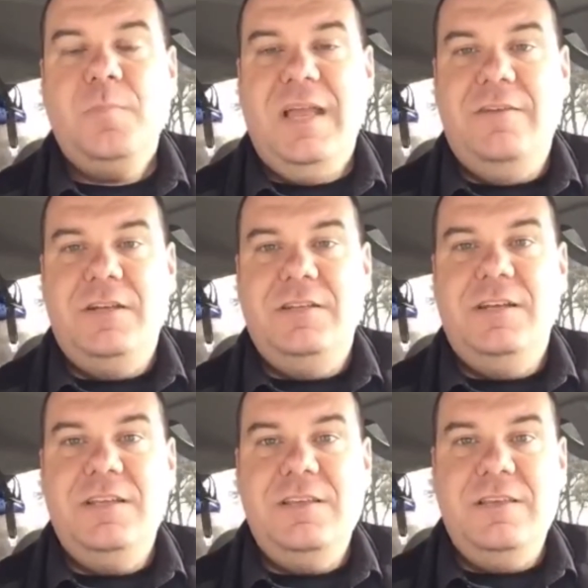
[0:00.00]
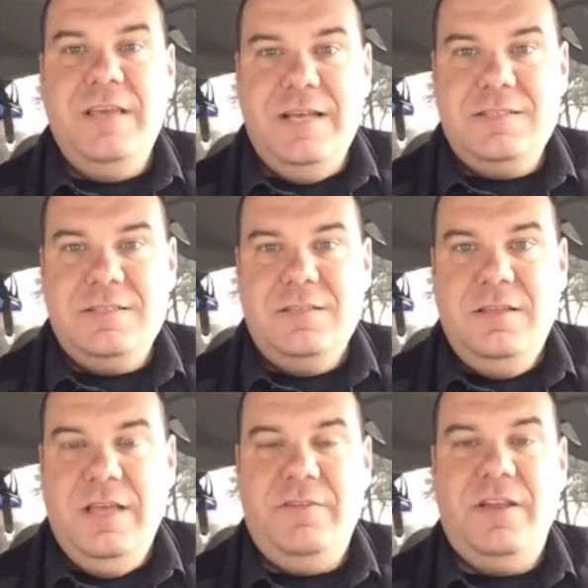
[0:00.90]
Have I done it? Yes.
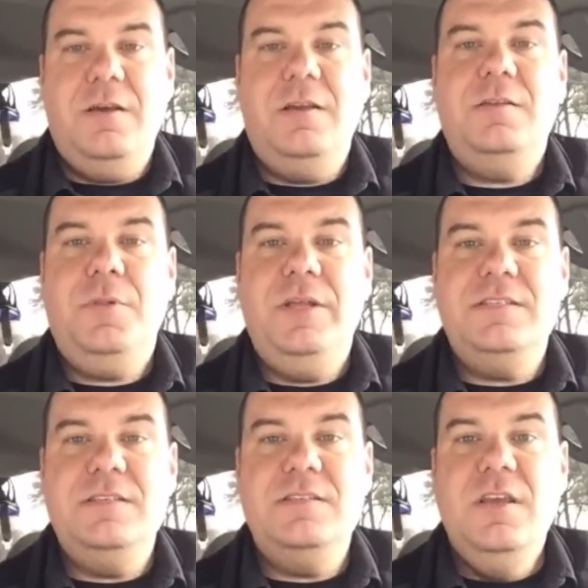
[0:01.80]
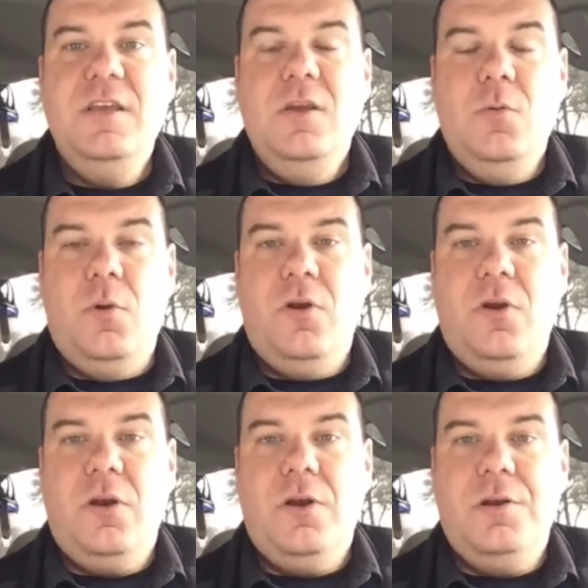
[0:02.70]
Have I gone to places
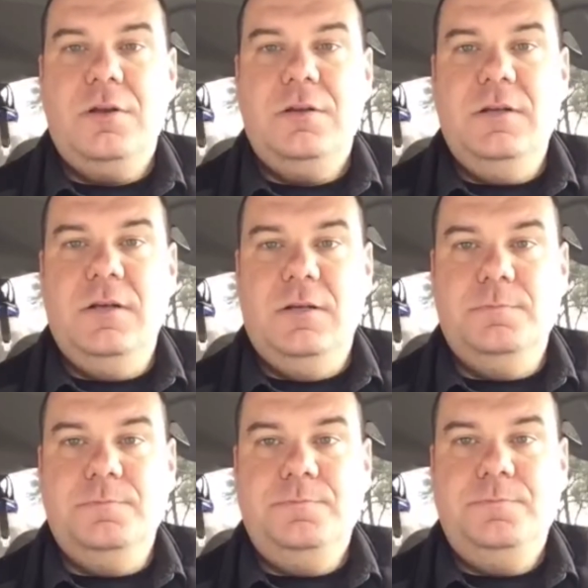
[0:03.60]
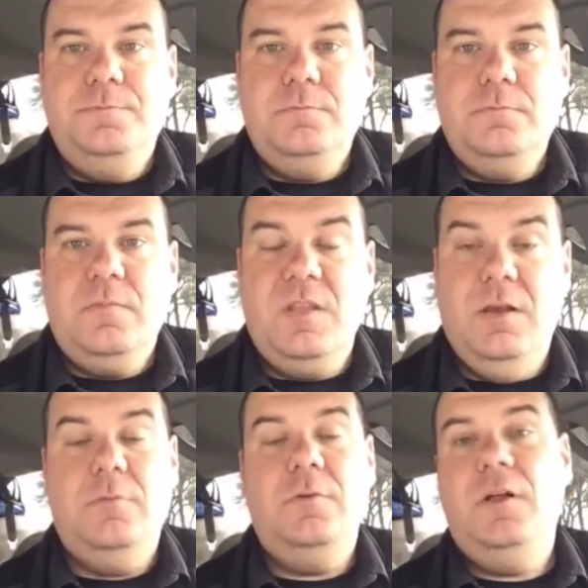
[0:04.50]
where...
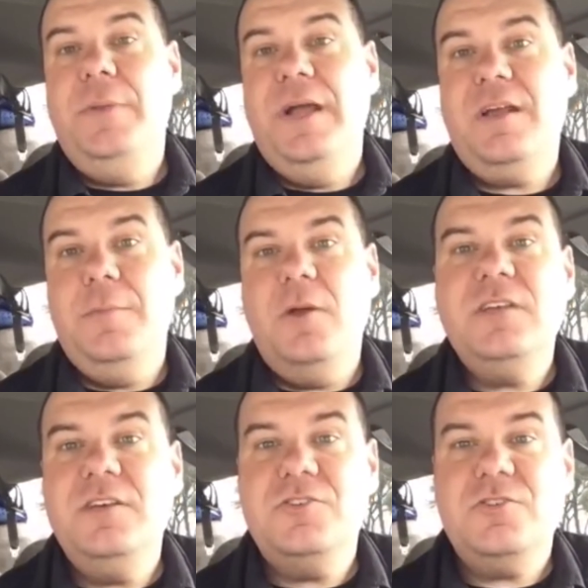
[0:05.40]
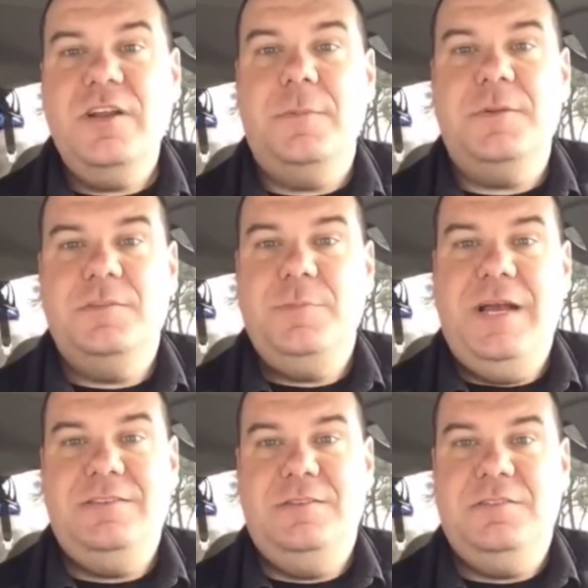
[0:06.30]
well, I'll back up. I'll tell you straight up, this is
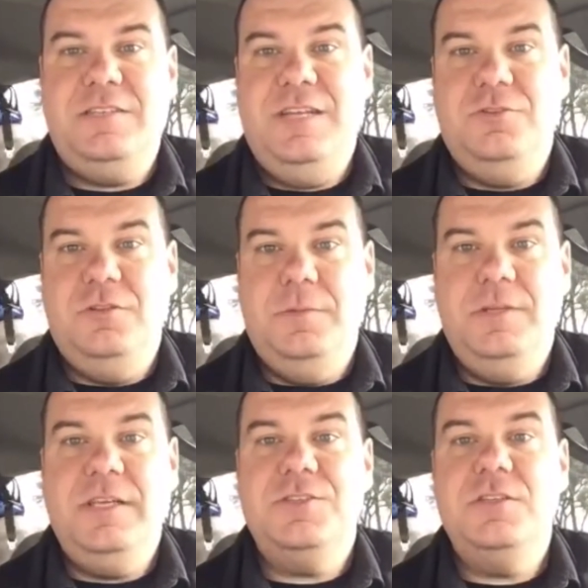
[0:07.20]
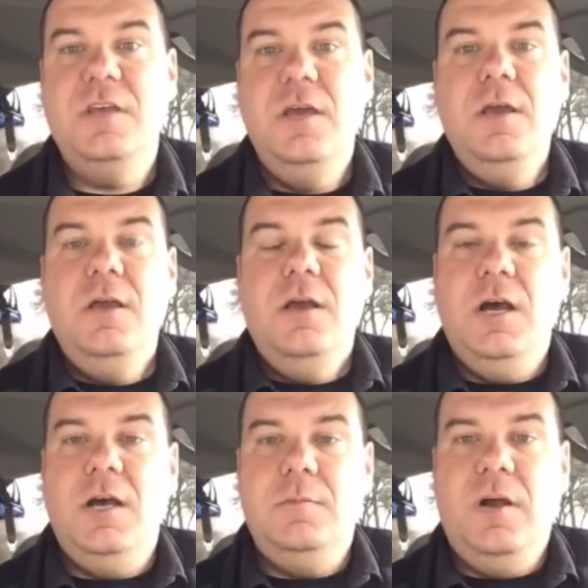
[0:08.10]
past the statute of limitations.
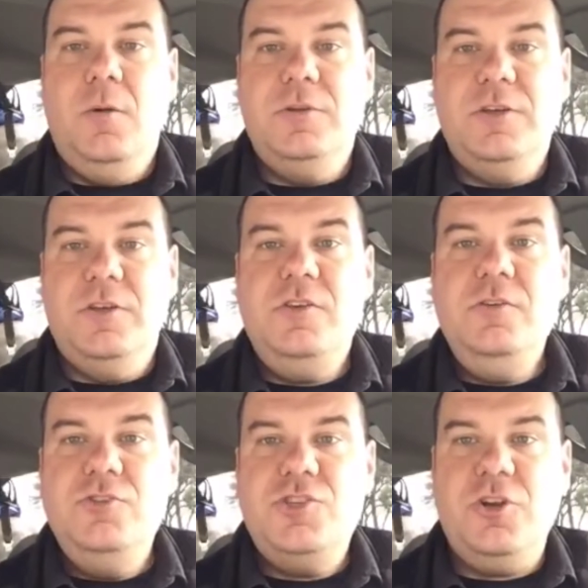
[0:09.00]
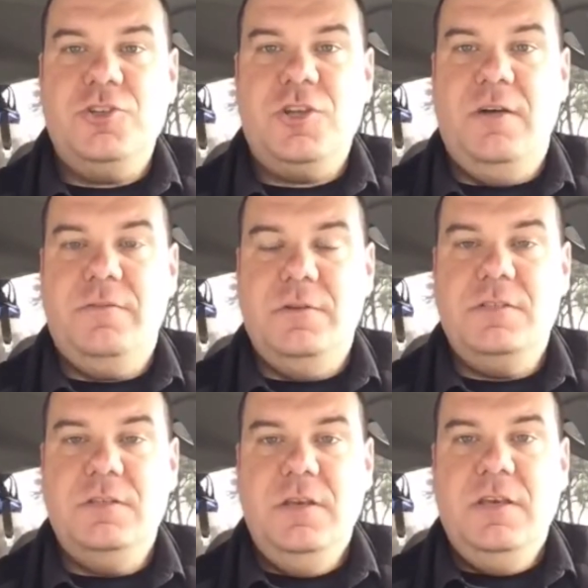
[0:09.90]
I went to a huge church
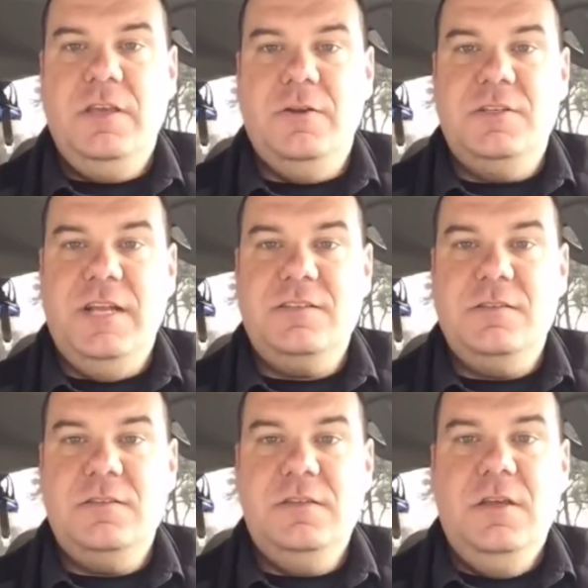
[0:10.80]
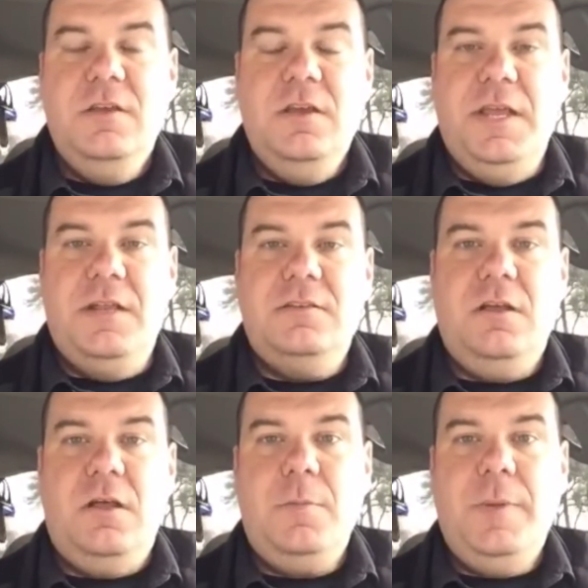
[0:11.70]
conference here in Texas, and
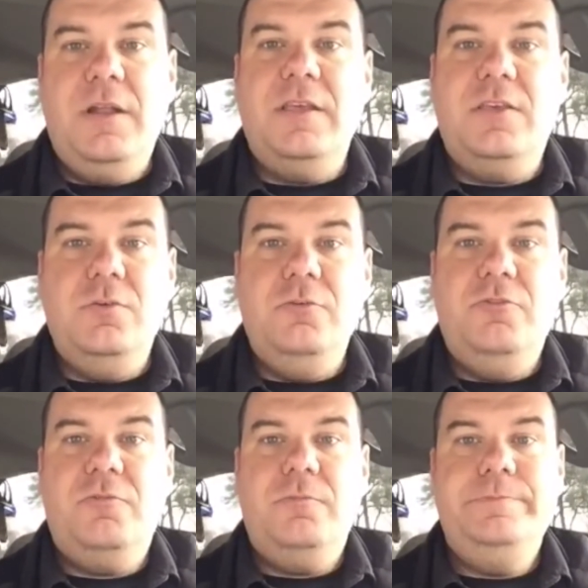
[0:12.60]
talk about a huge,